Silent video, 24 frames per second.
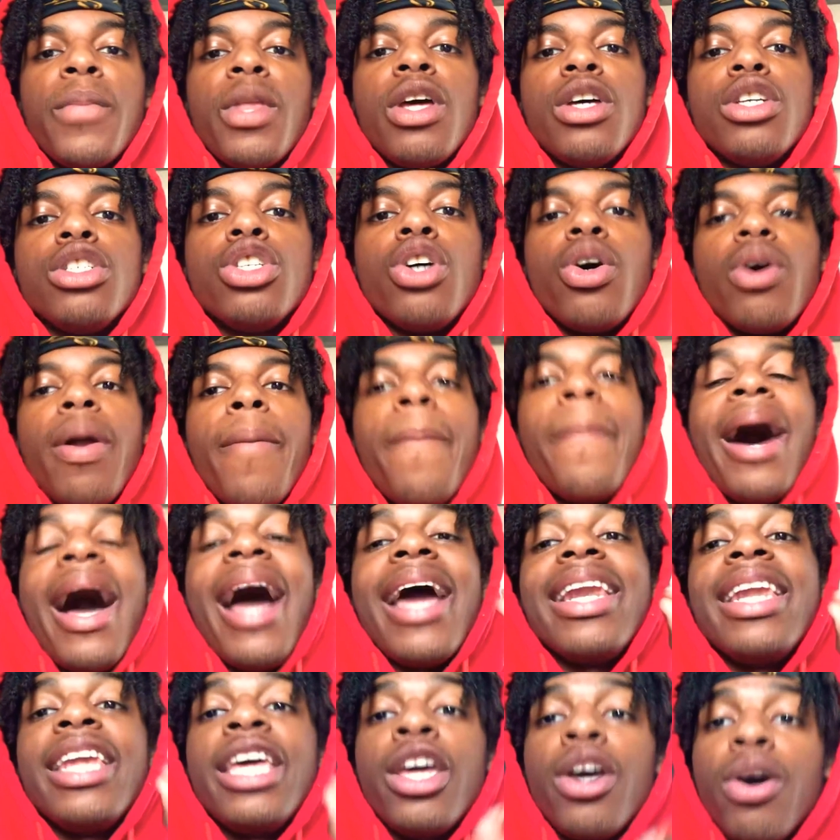So the
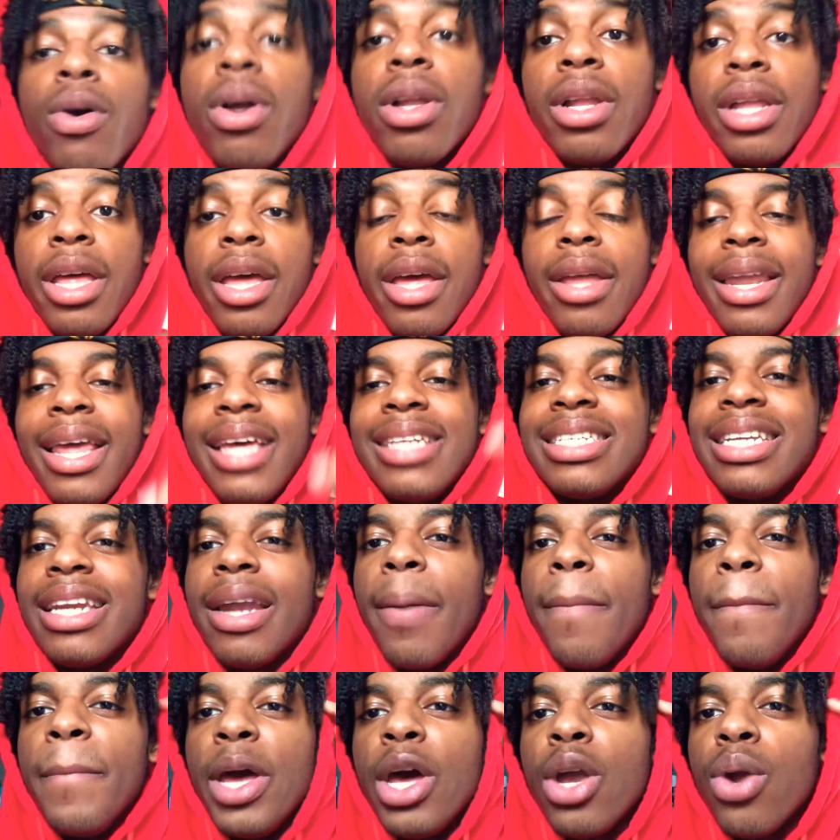pineal gland is in the
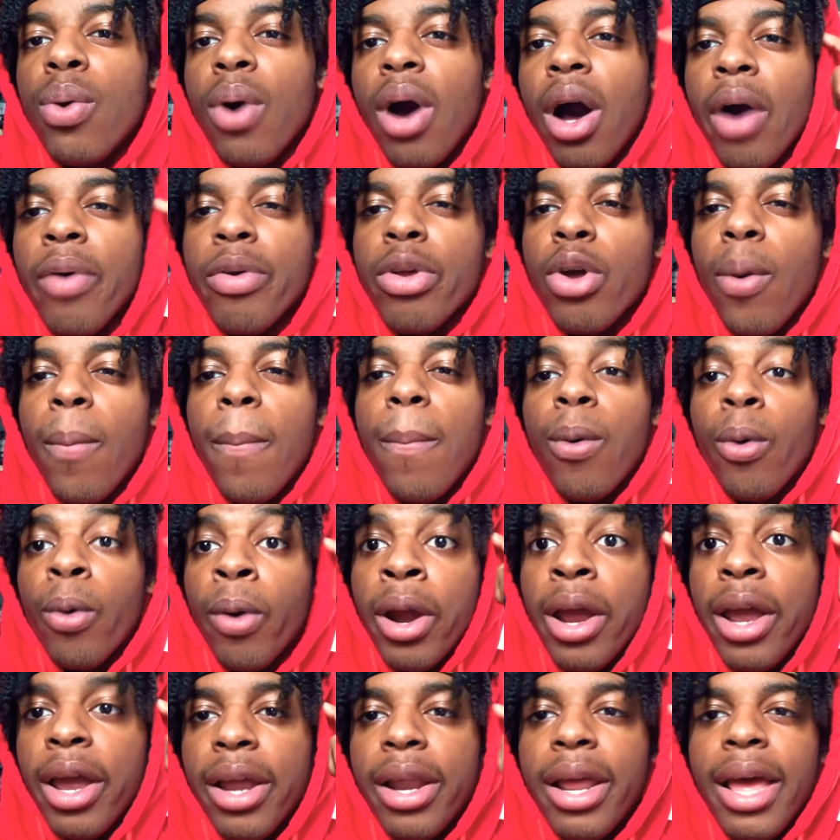middle of your
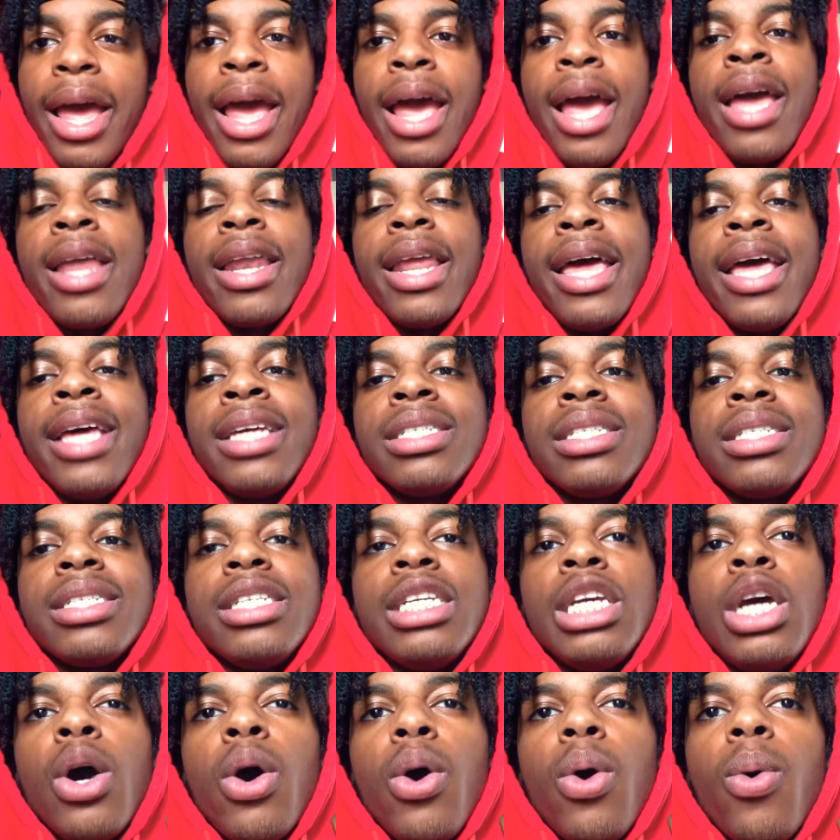brain and it's
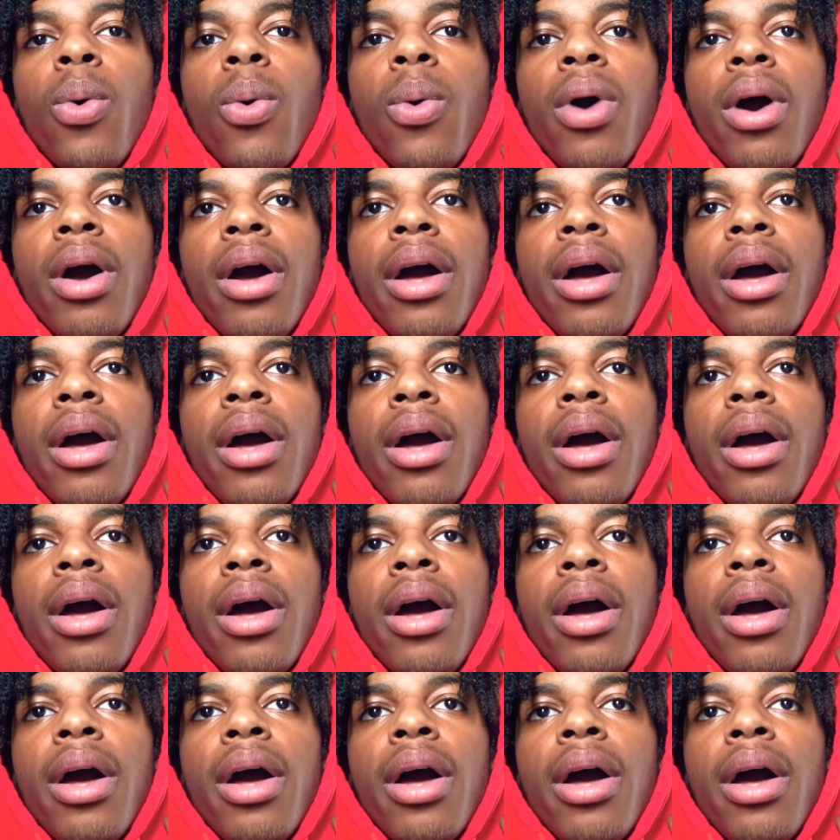yo